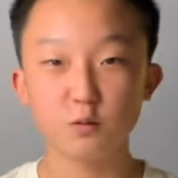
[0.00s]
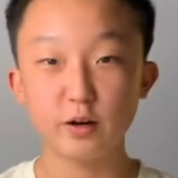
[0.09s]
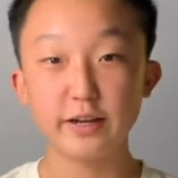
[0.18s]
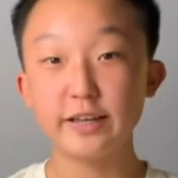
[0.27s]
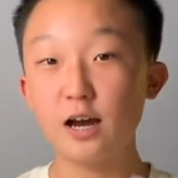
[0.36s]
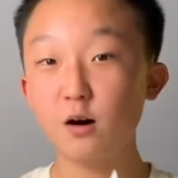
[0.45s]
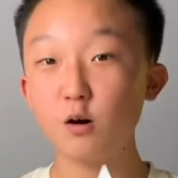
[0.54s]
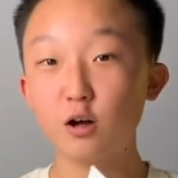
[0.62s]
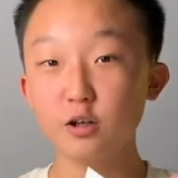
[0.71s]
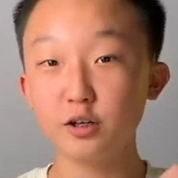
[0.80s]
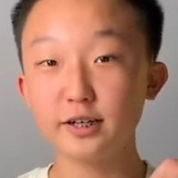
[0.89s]
Right now,
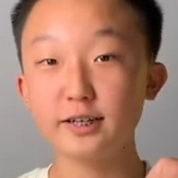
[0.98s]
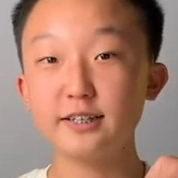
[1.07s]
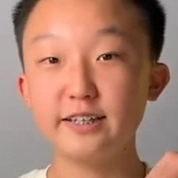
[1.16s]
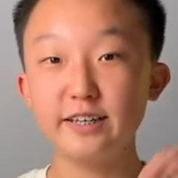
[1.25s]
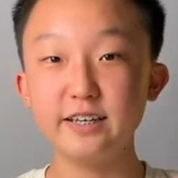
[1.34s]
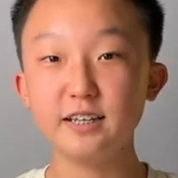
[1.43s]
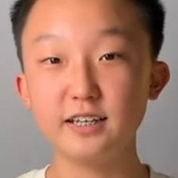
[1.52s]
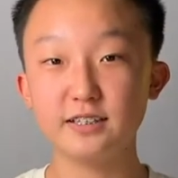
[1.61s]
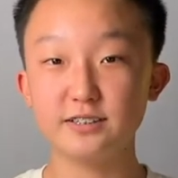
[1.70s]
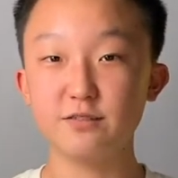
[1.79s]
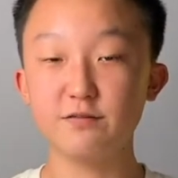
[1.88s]
all you're gonna need
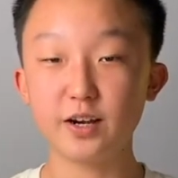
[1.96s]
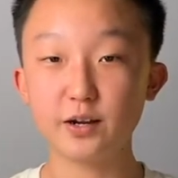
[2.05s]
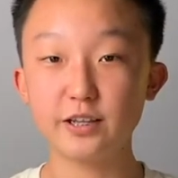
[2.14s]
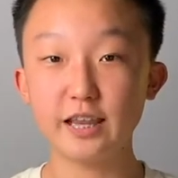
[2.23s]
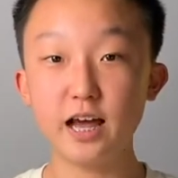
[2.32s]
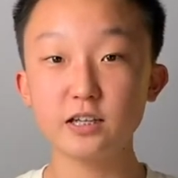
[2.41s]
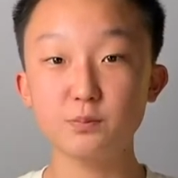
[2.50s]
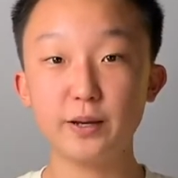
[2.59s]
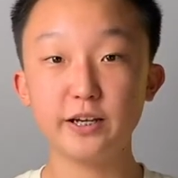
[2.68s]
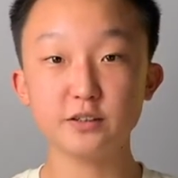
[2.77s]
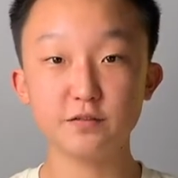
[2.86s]
is the very last
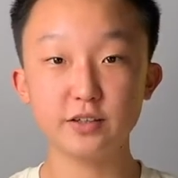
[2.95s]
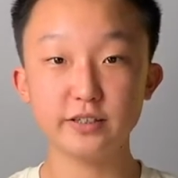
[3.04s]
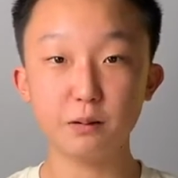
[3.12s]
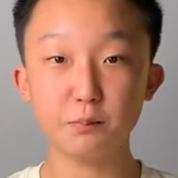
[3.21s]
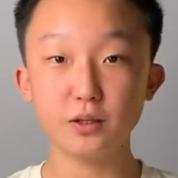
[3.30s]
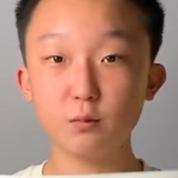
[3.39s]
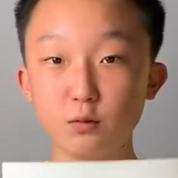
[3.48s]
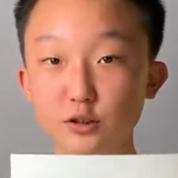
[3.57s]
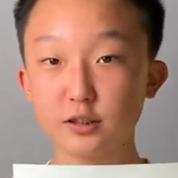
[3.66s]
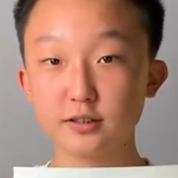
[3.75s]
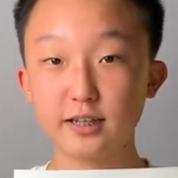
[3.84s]
page of the template,
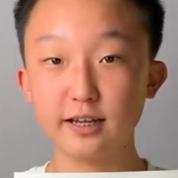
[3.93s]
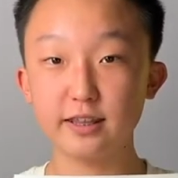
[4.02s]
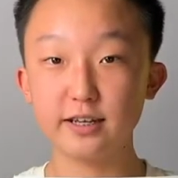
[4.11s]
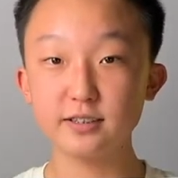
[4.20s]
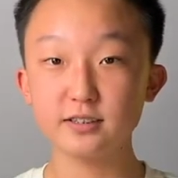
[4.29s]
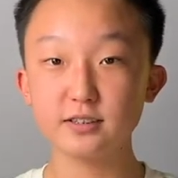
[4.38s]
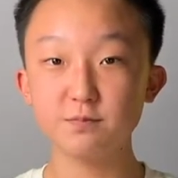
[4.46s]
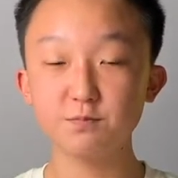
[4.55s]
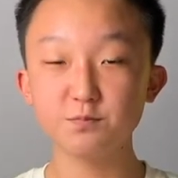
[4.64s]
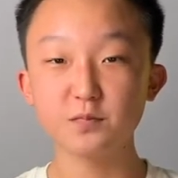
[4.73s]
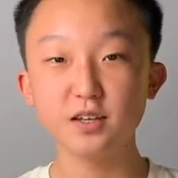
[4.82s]
which looks like this.
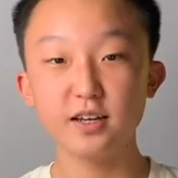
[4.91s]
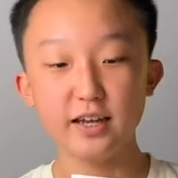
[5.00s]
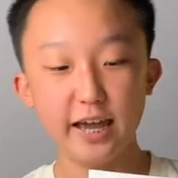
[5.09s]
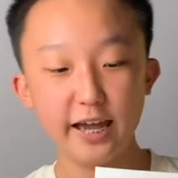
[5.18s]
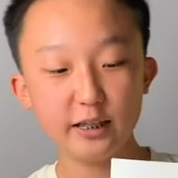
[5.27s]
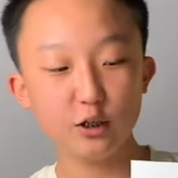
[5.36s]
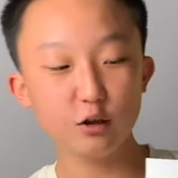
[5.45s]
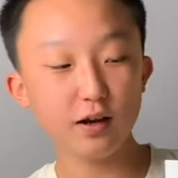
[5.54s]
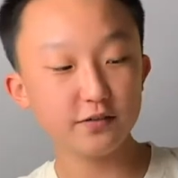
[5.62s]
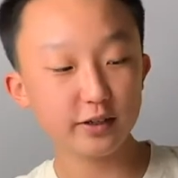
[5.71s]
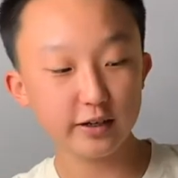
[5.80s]
And you don't
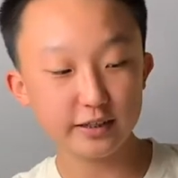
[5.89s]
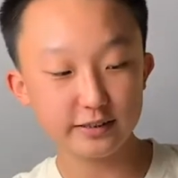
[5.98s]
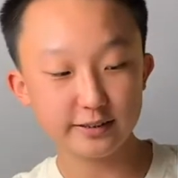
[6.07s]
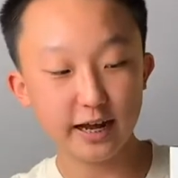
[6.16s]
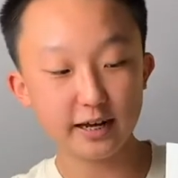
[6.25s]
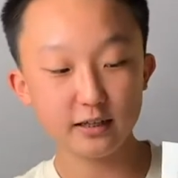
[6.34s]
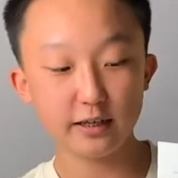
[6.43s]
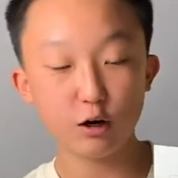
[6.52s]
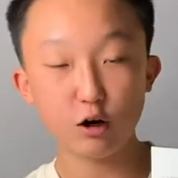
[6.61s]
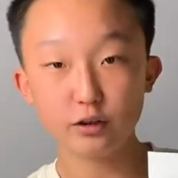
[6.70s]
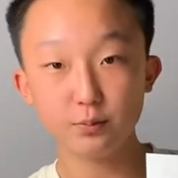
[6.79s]
have to cut exactly
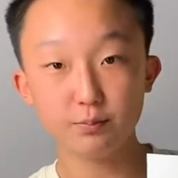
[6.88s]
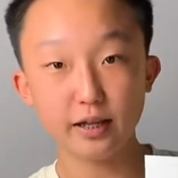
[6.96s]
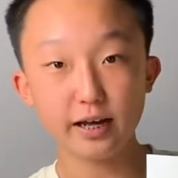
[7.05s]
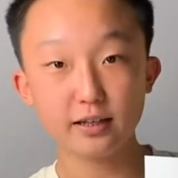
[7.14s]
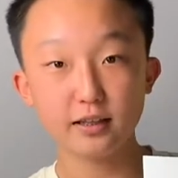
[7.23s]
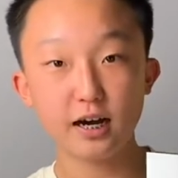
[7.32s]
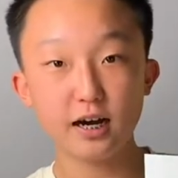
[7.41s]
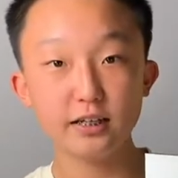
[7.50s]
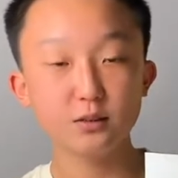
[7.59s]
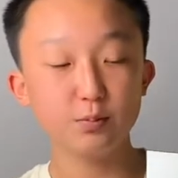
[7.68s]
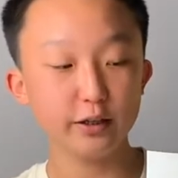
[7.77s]
on the black
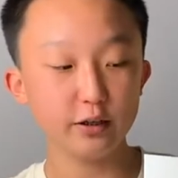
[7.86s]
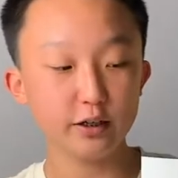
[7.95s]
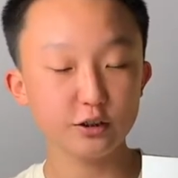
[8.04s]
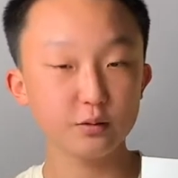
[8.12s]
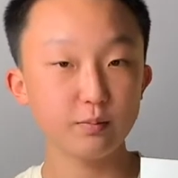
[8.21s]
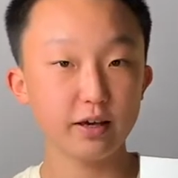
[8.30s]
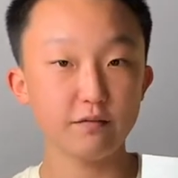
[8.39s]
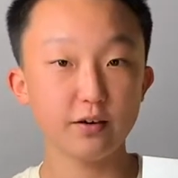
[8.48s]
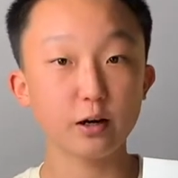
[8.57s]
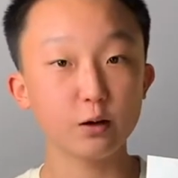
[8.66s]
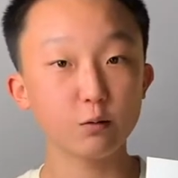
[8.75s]
lines, but you can just make a
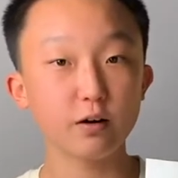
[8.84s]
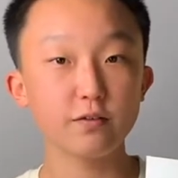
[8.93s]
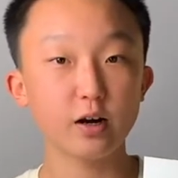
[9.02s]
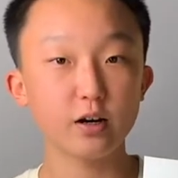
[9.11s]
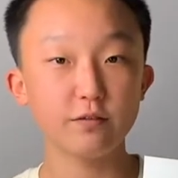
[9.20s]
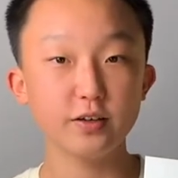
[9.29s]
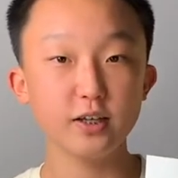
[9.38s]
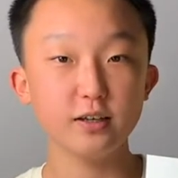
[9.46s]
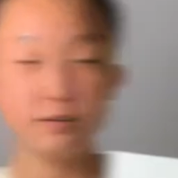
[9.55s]
very rough cut of it.